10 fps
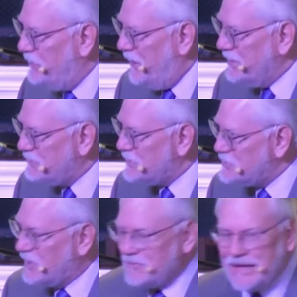faithful
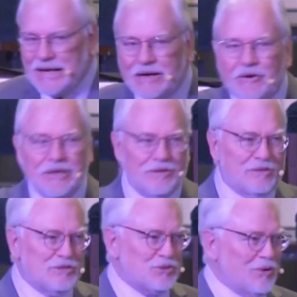servant. Enter into the
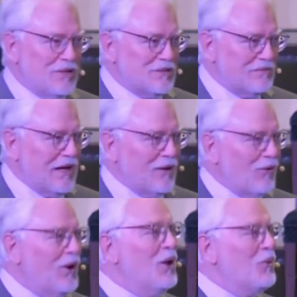joys of thy Lord.
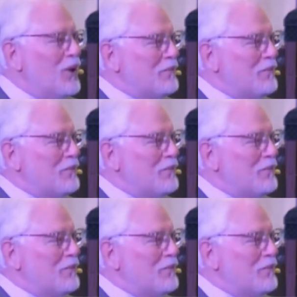We've been